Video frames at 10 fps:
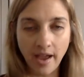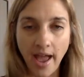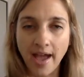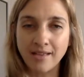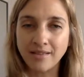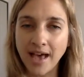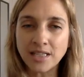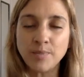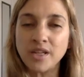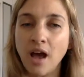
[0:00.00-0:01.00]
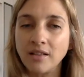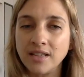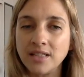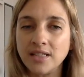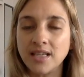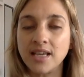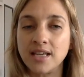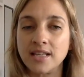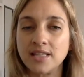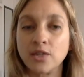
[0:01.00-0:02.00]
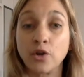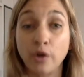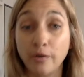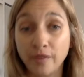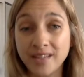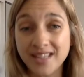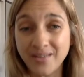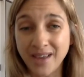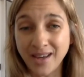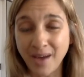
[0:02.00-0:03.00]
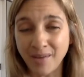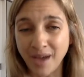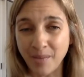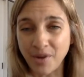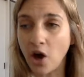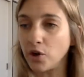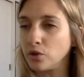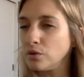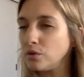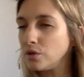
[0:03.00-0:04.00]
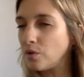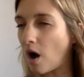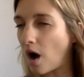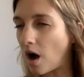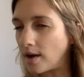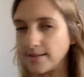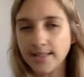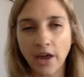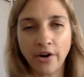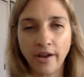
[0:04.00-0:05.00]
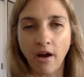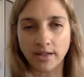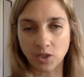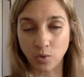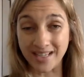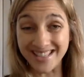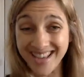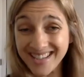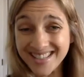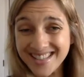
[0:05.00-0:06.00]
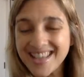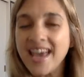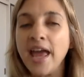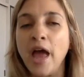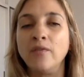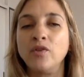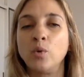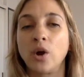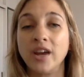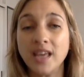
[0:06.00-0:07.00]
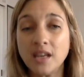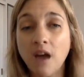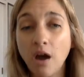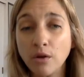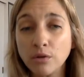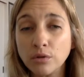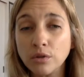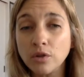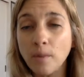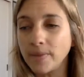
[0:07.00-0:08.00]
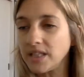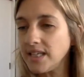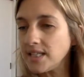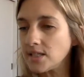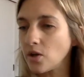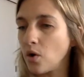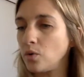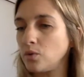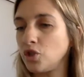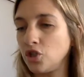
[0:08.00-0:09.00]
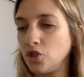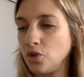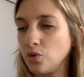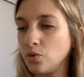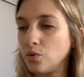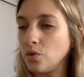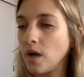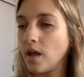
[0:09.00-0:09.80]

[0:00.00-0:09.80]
And last but not least is the Girlfriends event coming up in Honolulu on Saturday, August 26th. If you are in Honolulu, please go to